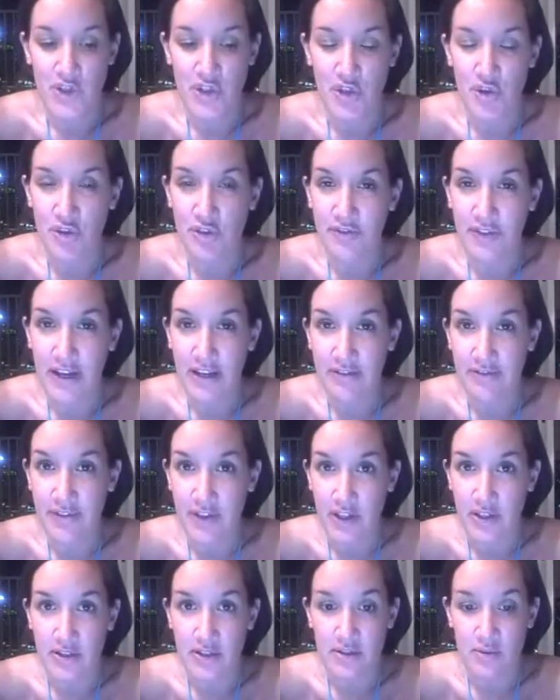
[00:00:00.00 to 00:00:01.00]
certified
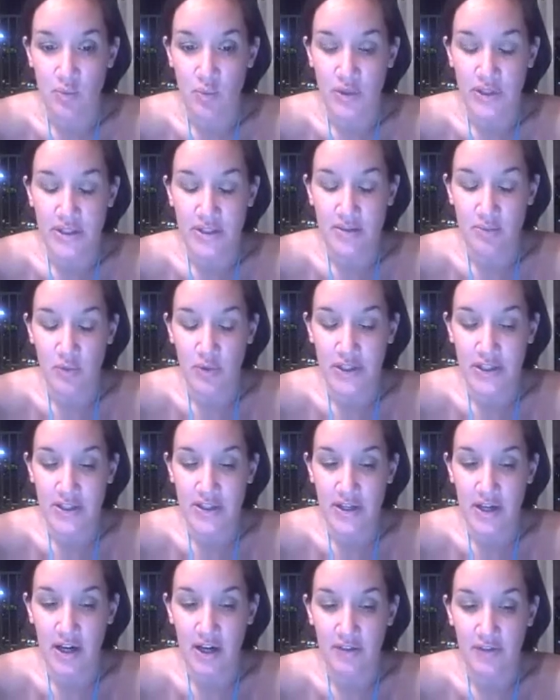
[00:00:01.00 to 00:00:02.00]
funds
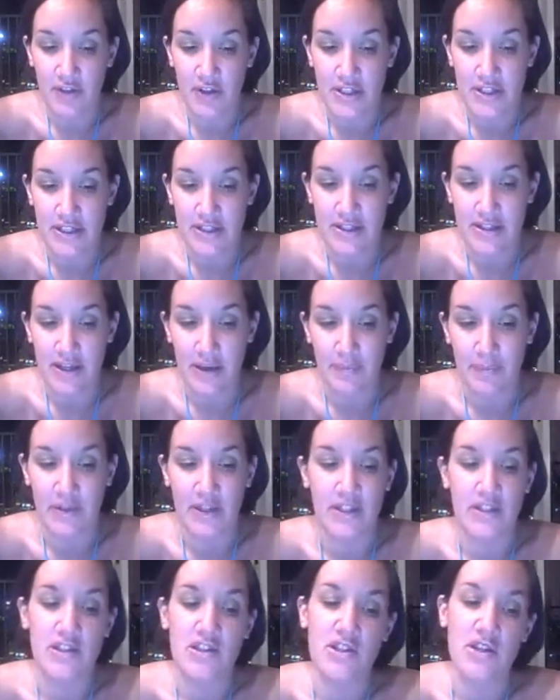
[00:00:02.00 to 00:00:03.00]
once the offer is
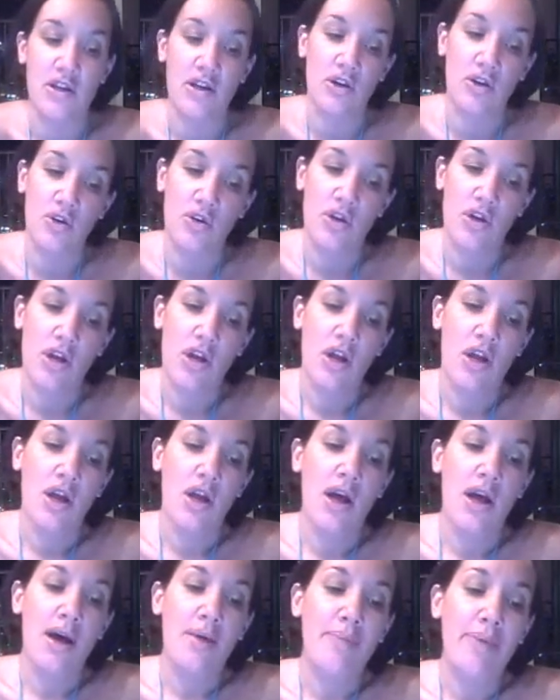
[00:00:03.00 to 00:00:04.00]
accepted. So
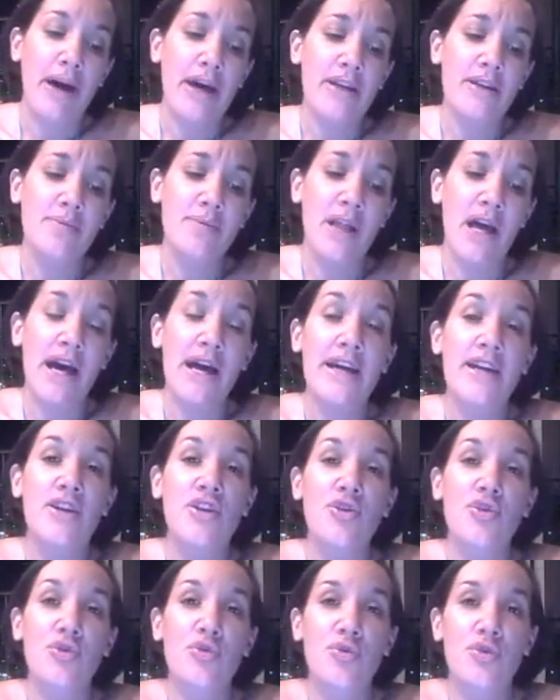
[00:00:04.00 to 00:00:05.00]
bottom
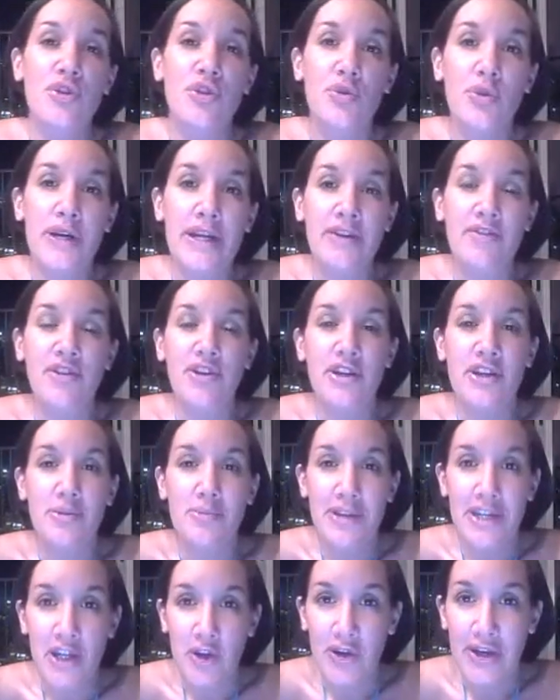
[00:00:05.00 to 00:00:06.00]
line, if you're going
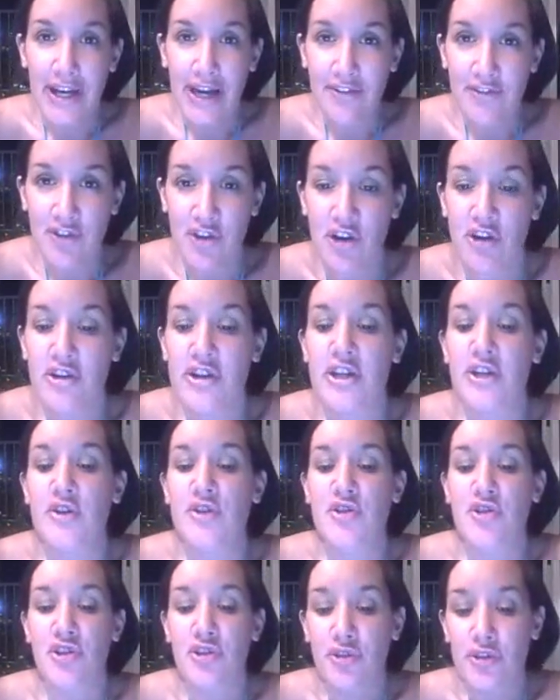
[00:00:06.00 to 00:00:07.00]
to be going after
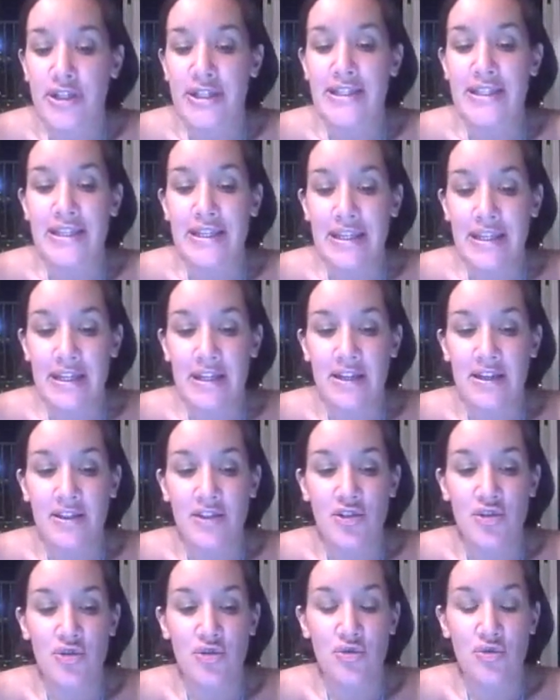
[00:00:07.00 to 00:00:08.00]
REOs, you're going to
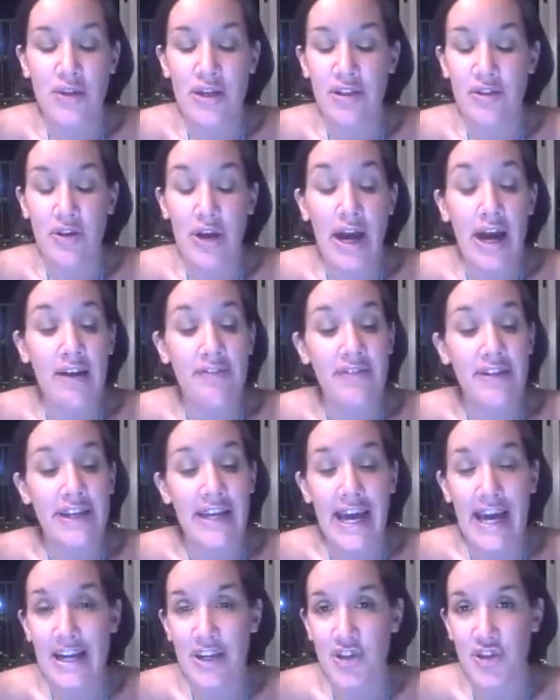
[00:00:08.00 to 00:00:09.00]
need to either have the
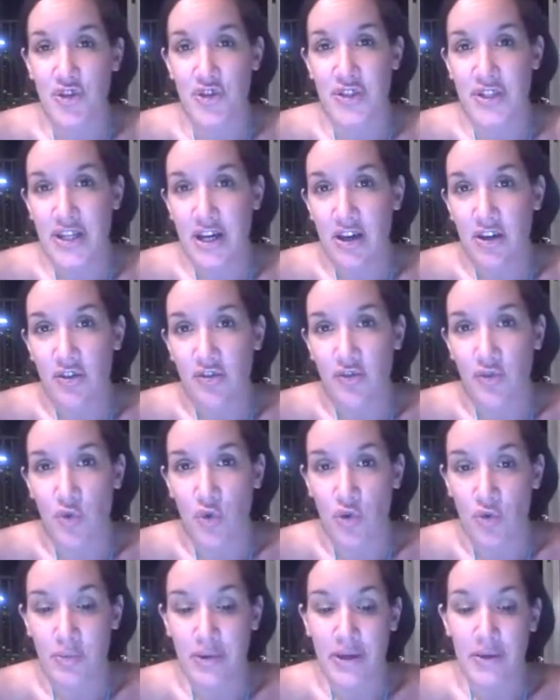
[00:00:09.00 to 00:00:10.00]
cash yourself
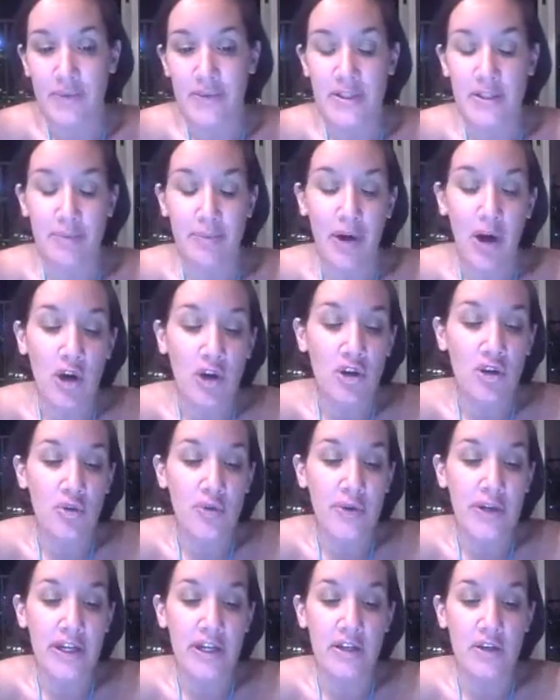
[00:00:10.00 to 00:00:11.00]
or be able to
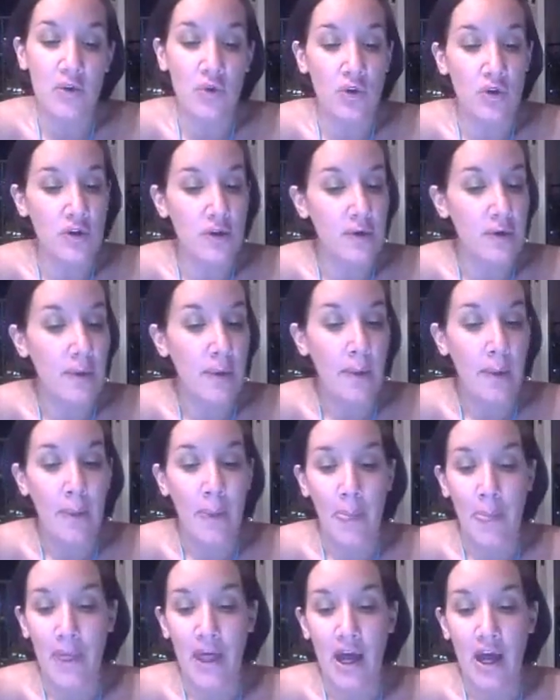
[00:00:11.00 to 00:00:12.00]
borrow it, or
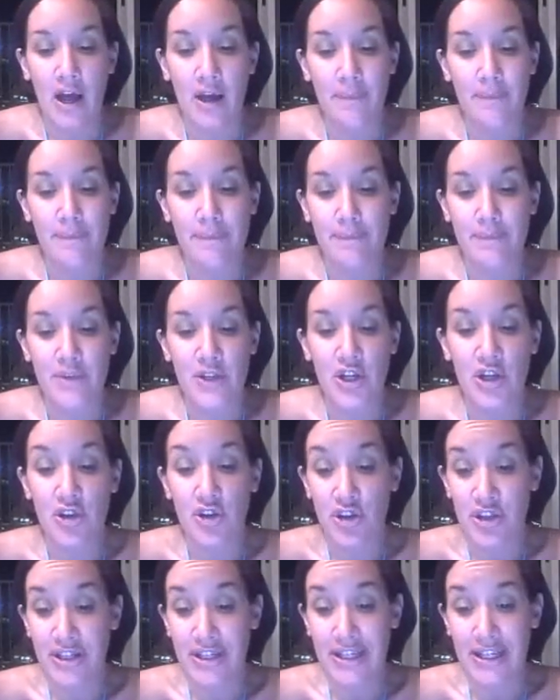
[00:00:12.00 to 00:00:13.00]

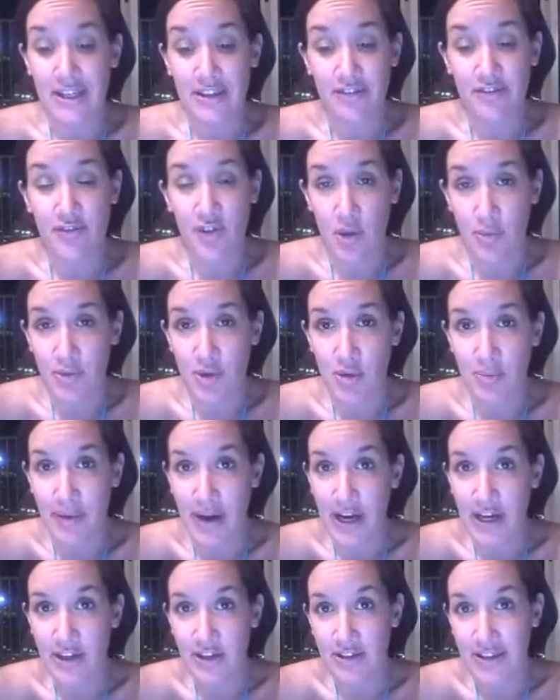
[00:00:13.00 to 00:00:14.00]
you can get it from your
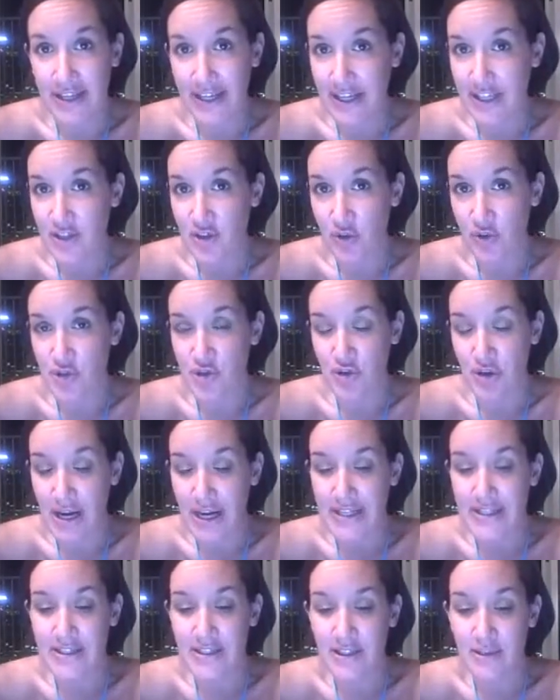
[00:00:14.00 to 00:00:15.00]
buyer, like I told you
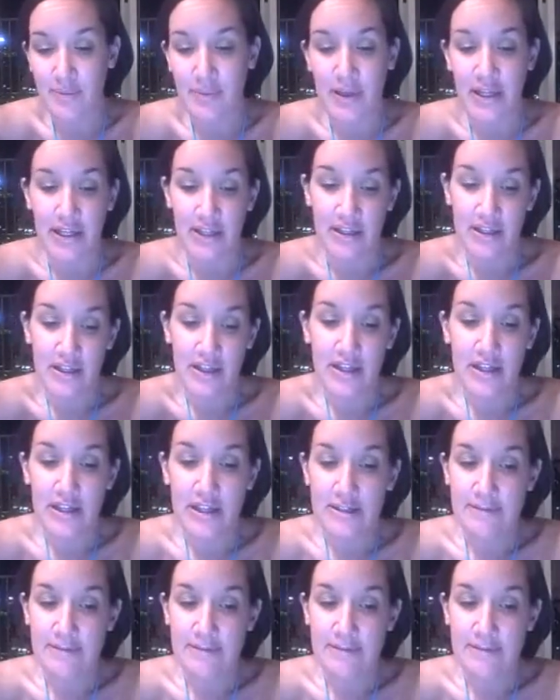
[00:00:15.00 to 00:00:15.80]
I did, but